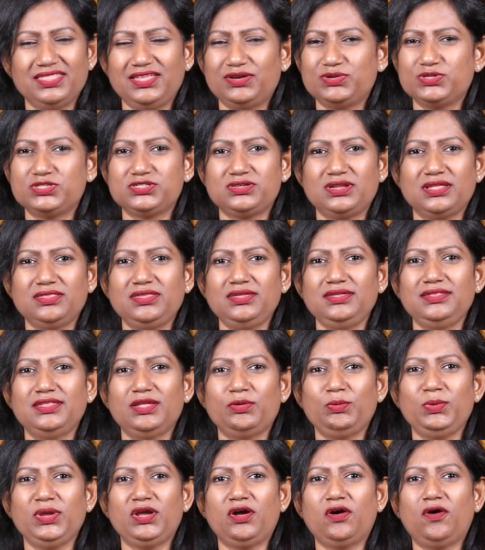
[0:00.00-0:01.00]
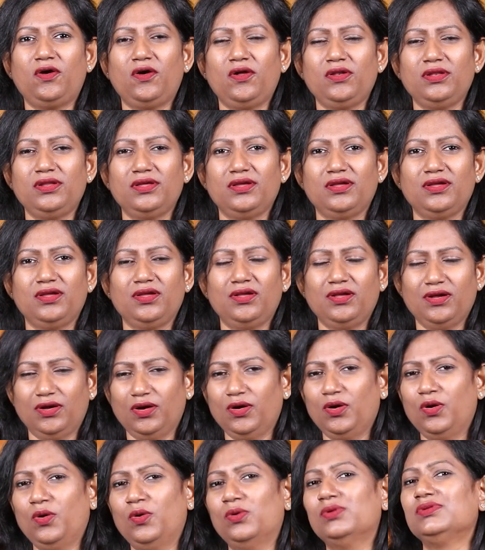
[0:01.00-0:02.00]
There is nothing that we call
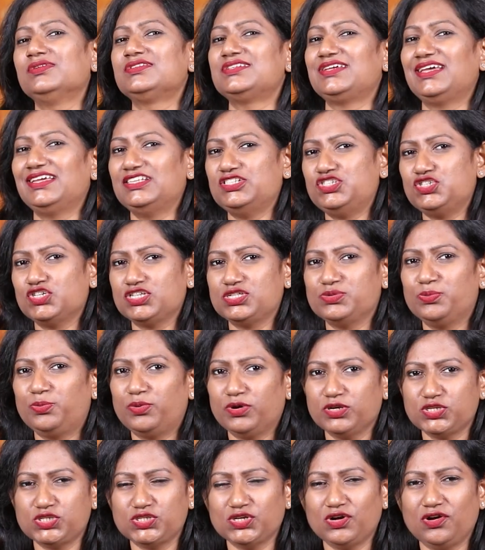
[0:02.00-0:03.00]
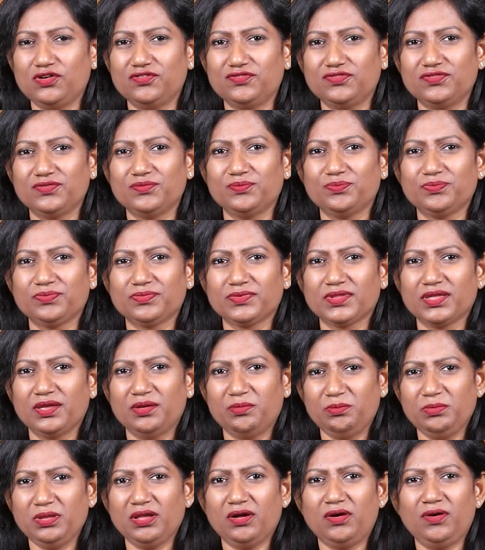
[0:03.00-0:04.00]
old and just brush off.
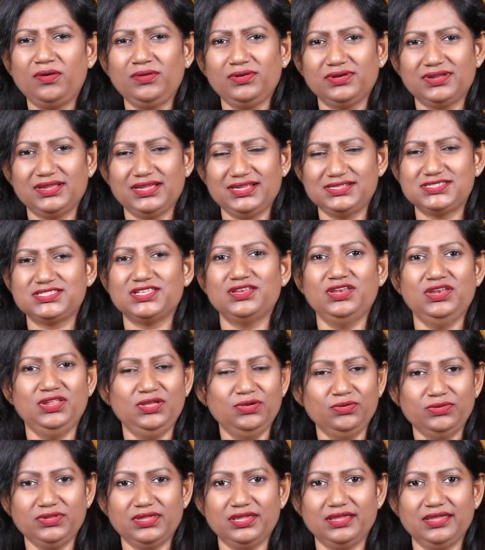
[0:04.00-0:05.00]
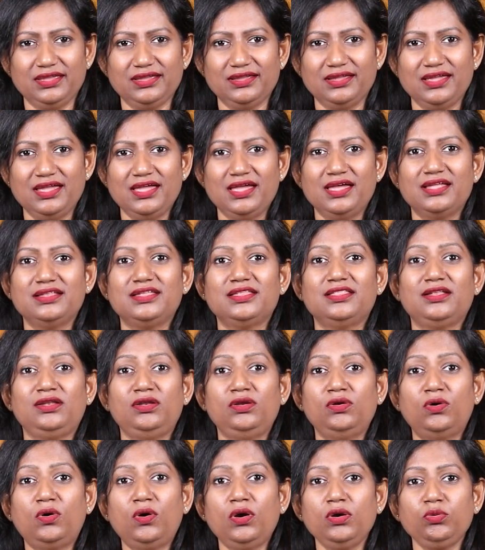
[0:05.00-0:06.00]
Behold, it's a new thing that the
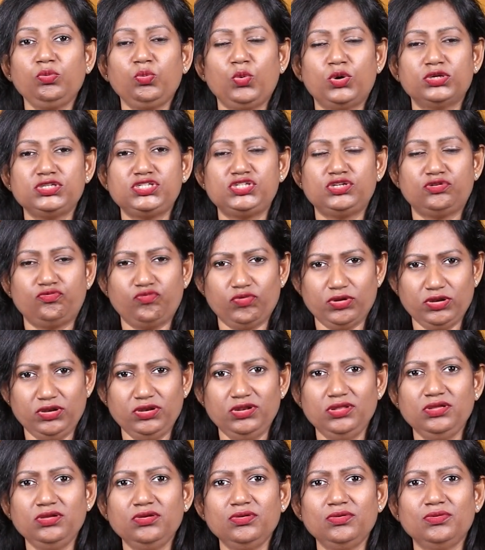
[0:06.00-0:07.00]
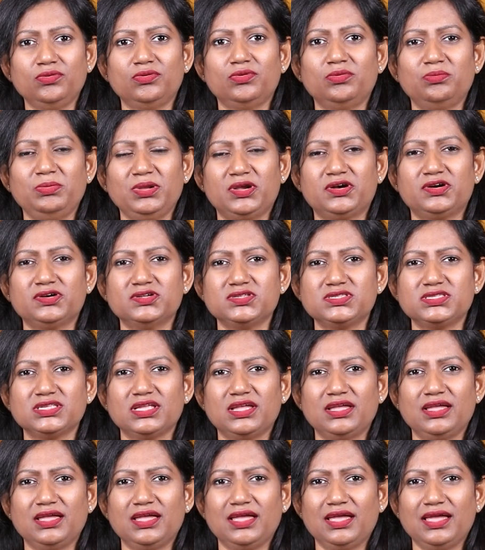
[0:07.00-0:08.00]
Lord wants to renew because
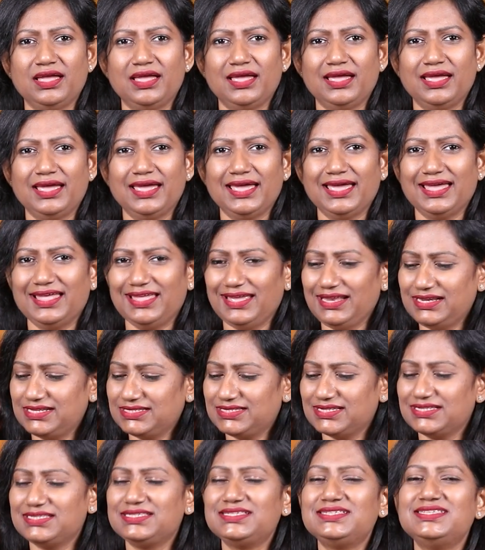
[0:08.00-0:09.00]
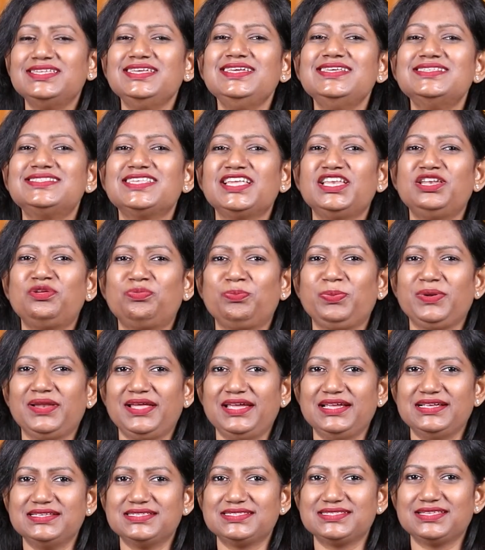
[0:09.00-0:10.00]
it is a seasoned
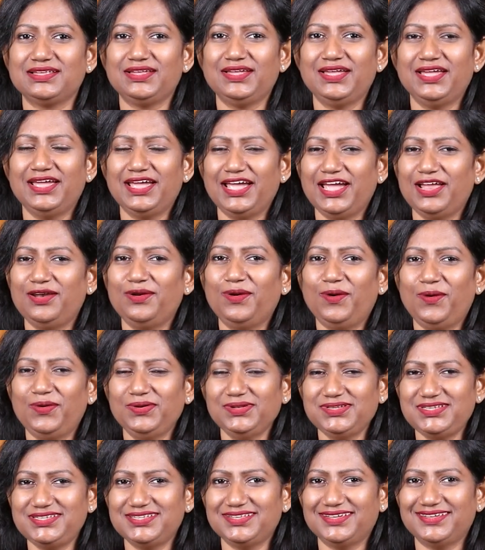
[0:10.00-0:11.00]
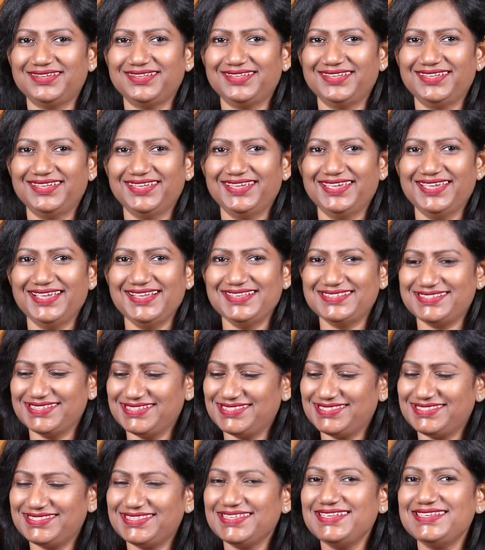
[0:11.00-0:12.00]
place. An altar is
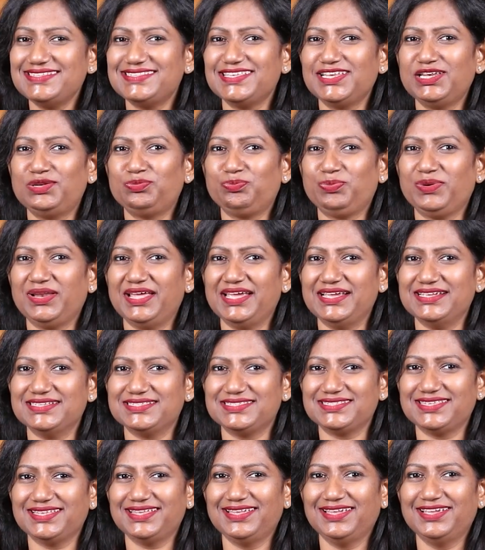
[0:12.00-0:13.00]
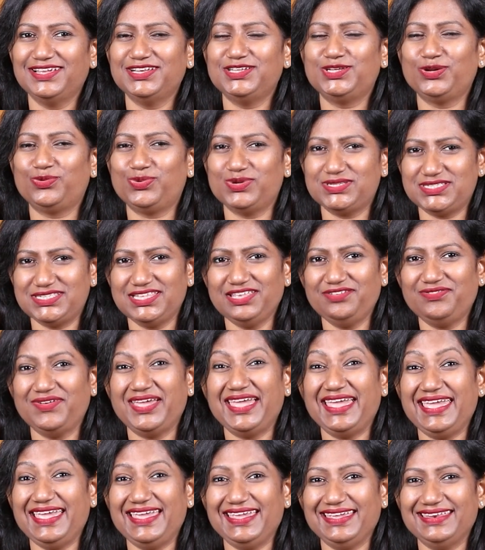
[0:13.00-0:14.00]
a seasoned place to receive
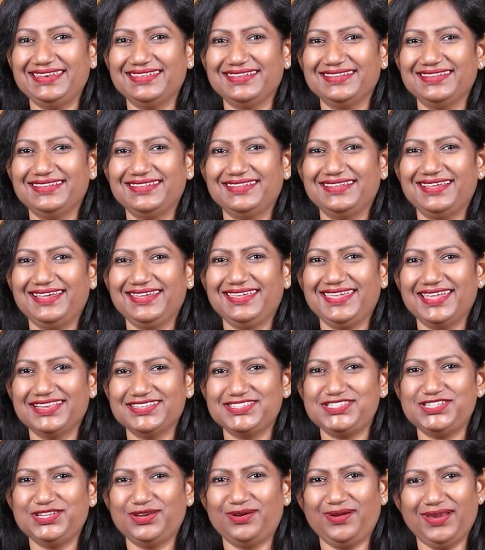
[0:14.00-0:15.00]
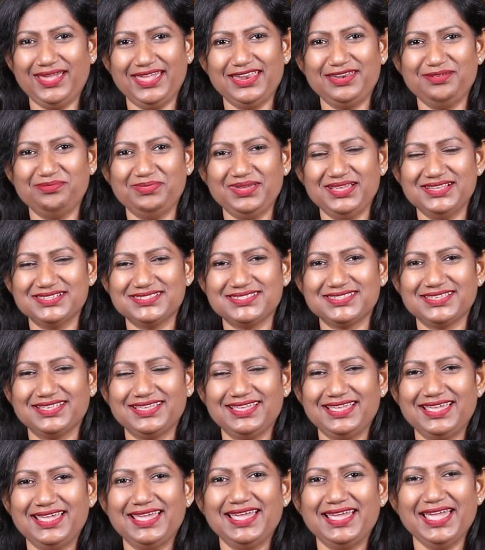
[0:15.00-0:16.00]
aid against your enemies.
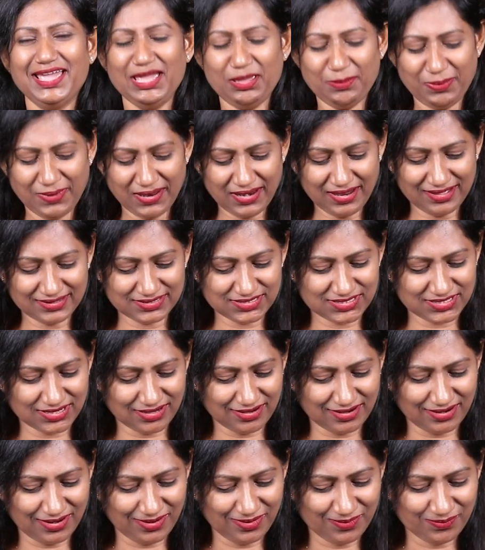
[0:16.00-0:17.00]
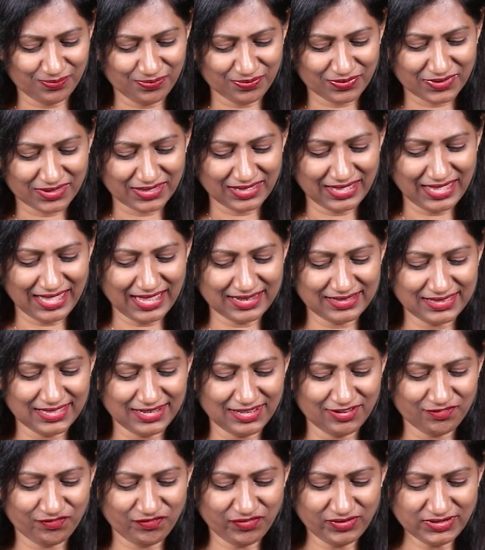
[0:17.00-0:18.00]
Eben Hazar. And
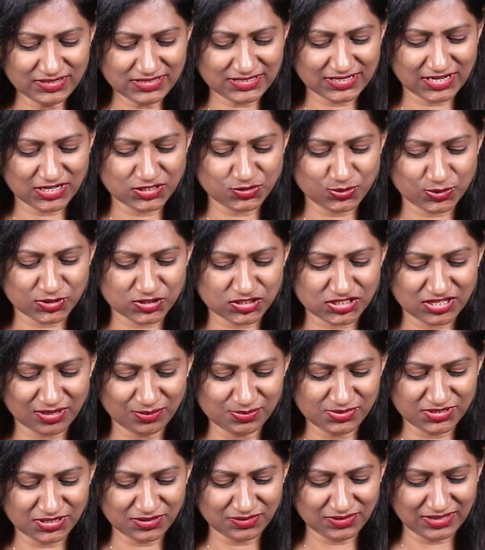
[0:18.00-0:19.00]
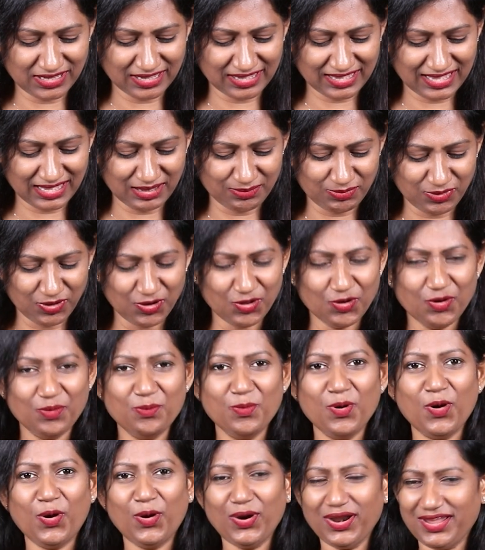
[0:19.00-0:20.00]
then the Philistines were subdued. They came no
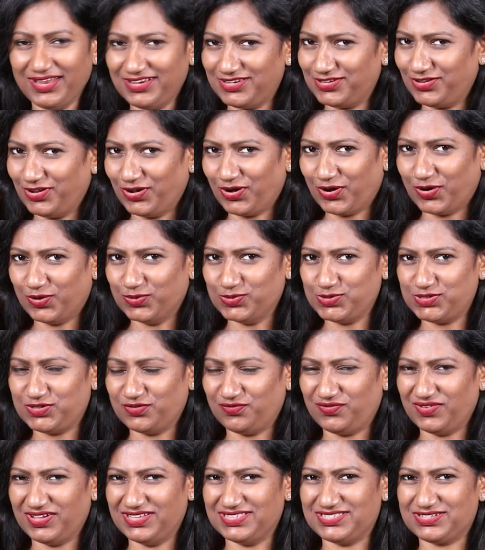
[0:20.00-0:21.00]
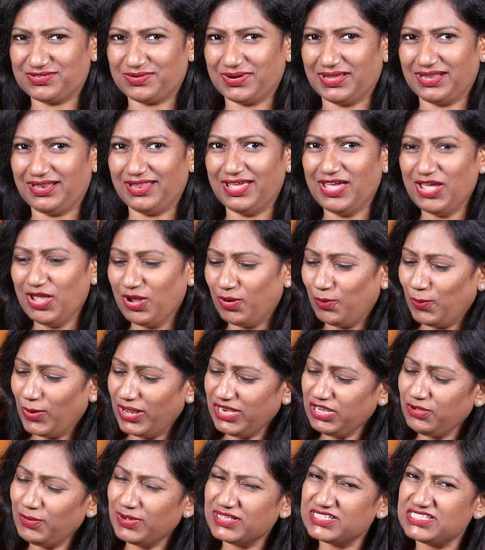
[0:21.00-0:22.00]
more into the coast of Israel.
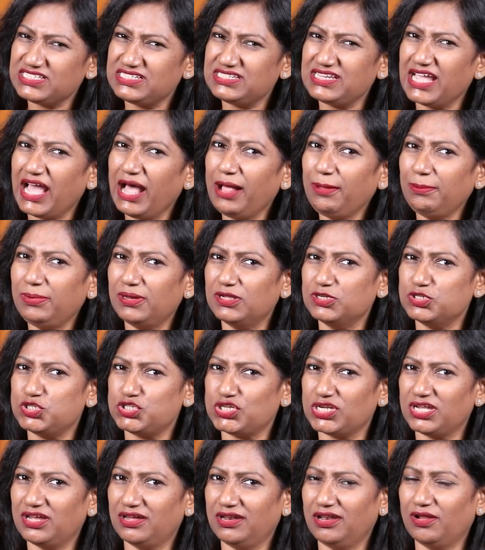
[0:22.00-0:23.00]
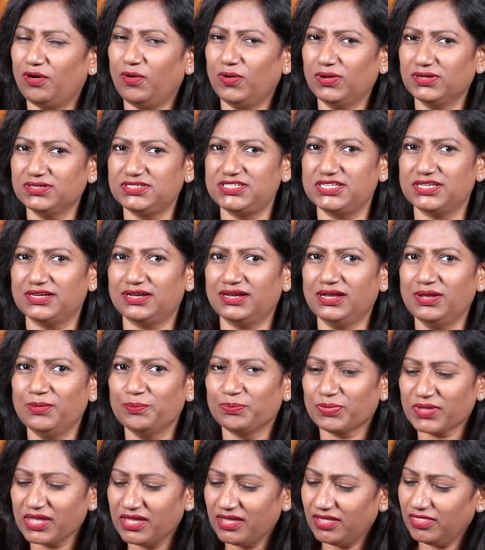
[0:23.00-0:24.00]
When you establish an altar,
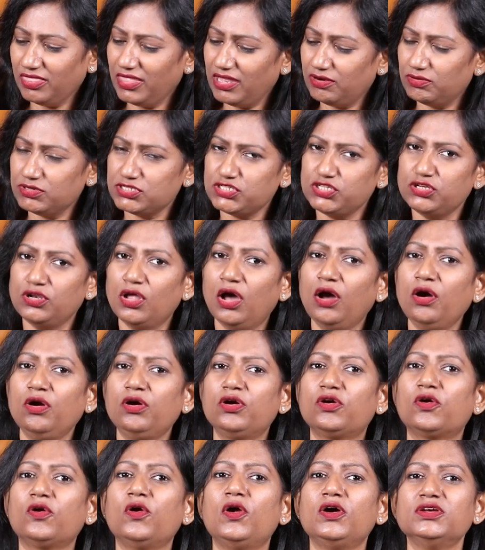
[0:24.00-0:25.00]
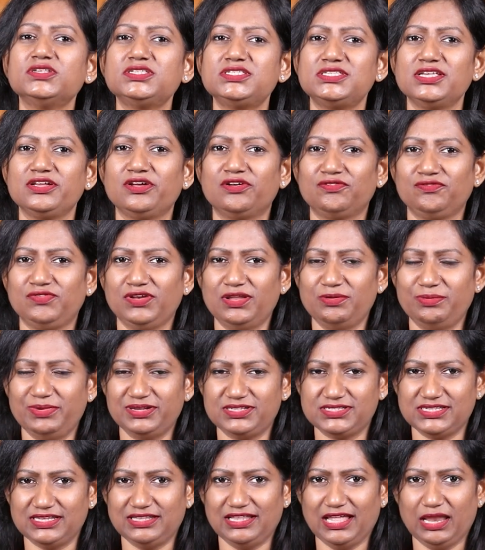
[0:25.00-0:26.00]
there is no crossing of
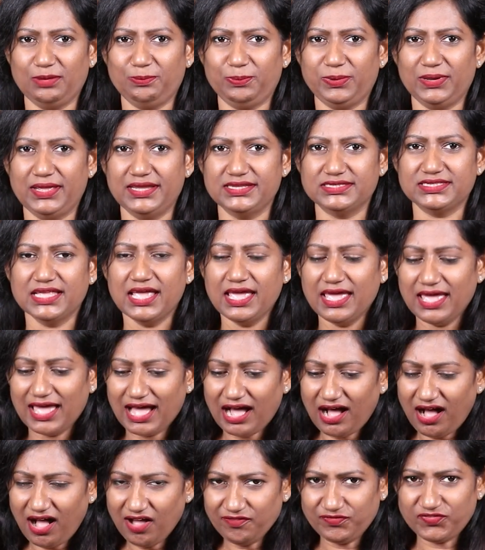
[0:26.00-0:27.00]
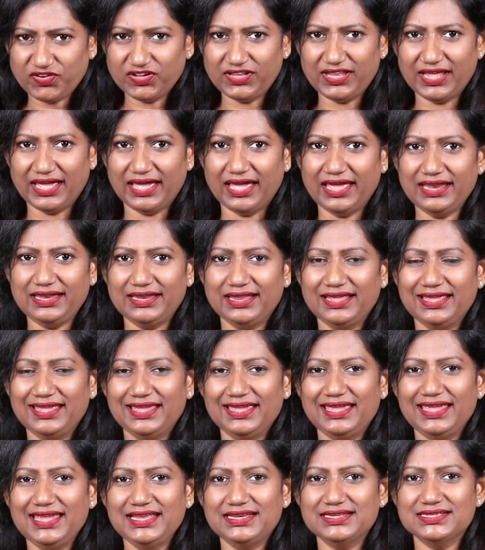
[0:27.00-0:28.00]
limits in that place. After that,
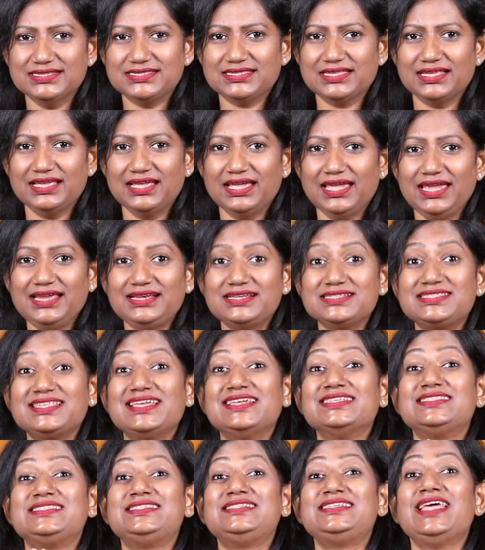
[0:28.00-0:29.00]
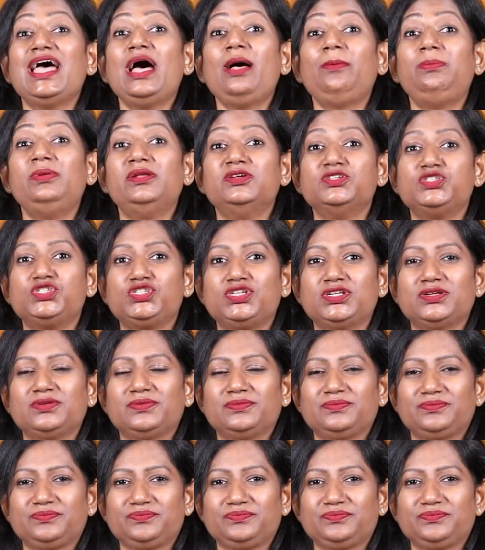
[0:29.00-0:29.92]
it is established.